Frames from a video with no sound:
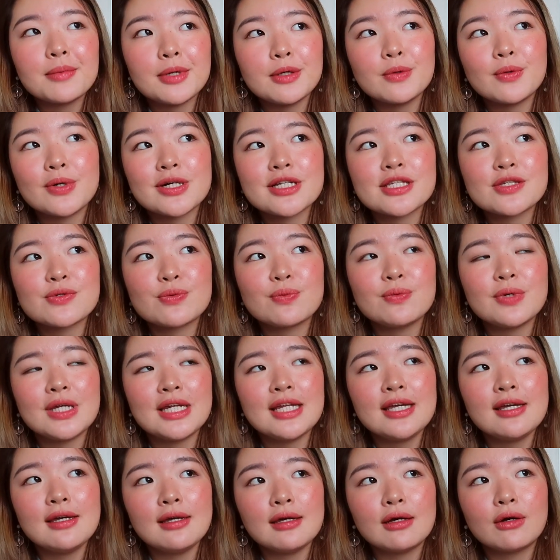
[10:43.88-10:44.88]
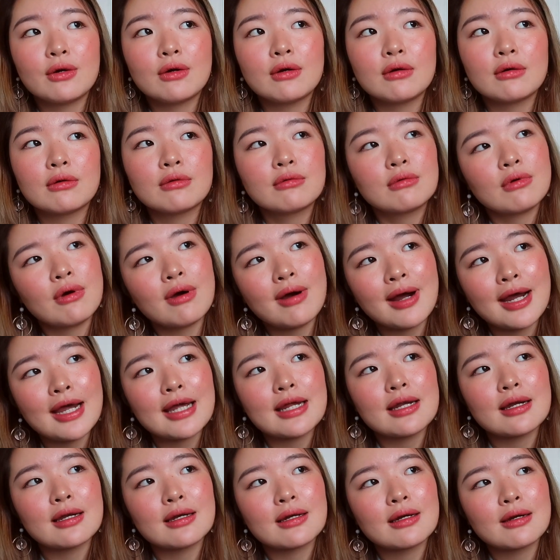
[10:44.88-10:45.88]
it was really
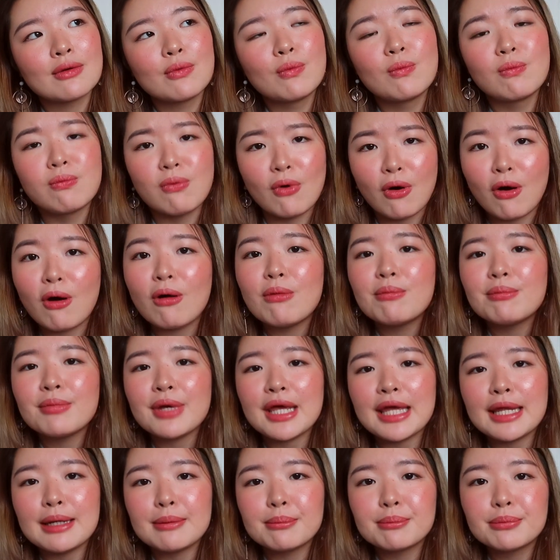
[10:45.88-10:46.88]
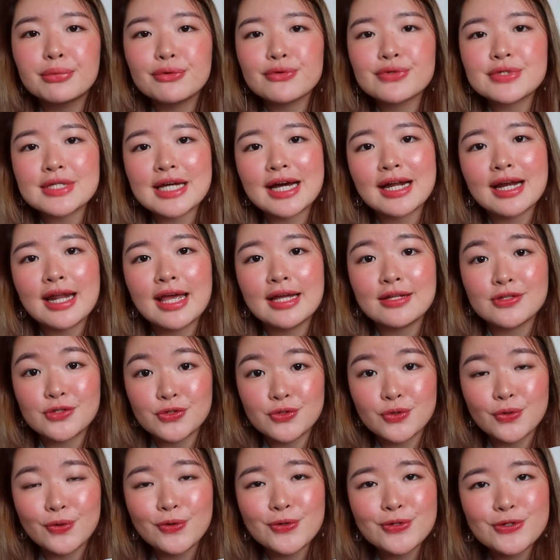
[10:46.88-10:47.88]
quite warm in Busan and
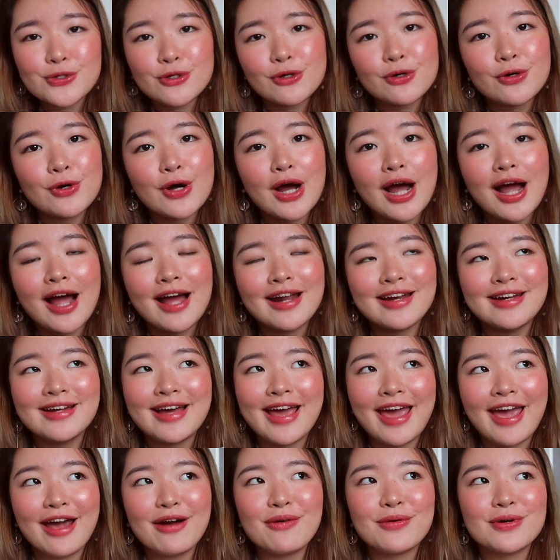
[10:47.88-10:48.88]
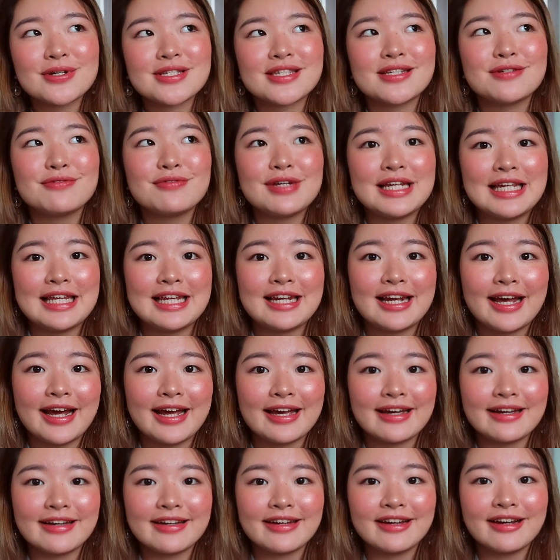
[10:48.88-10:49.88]
Seoul, so the air wasn't really
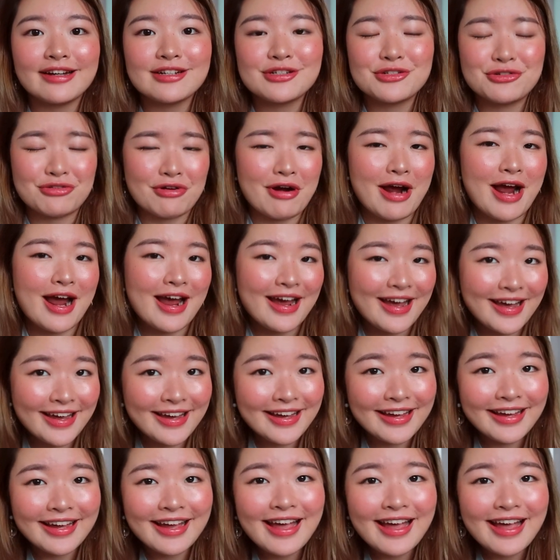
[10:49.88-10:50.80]
like dry.